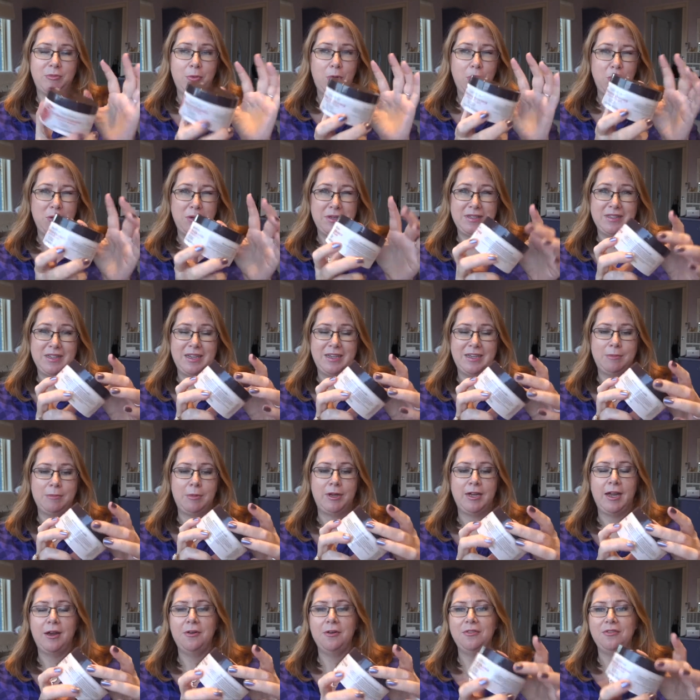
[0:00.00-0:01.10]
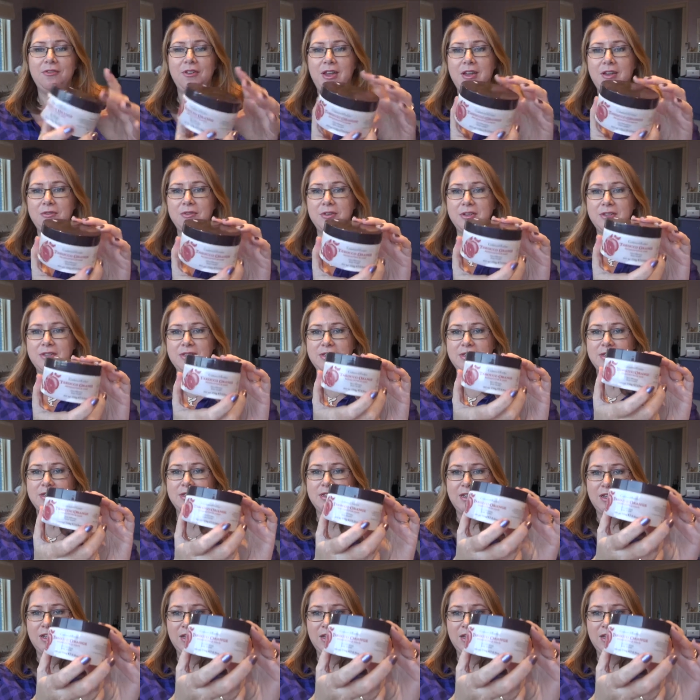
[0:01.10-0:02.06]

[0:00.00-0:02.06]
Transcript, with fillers: Probably already seen them. my current favourites